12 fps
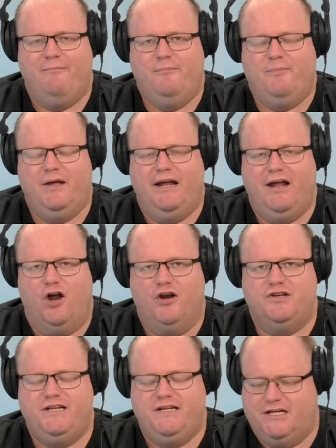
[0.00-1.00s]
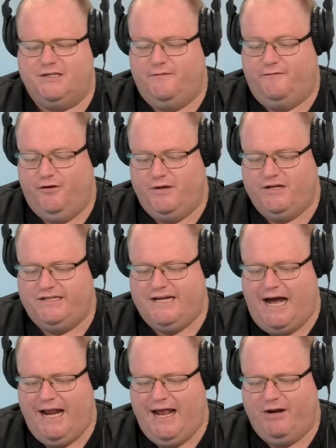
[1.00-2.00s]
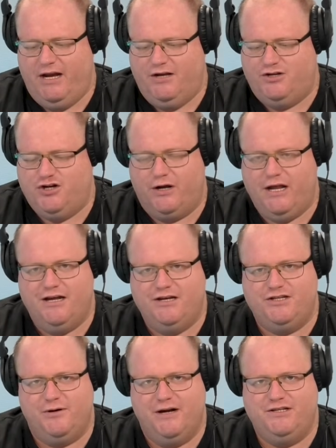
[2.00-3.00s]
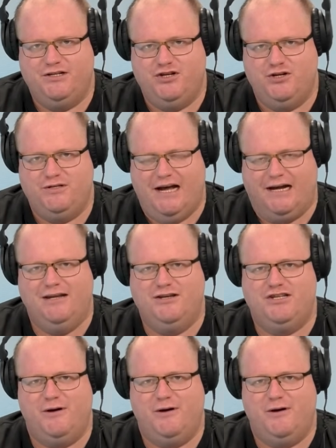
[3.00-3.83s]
Billy, honesty test before we start. How many chocky Easter eggs did you tuck into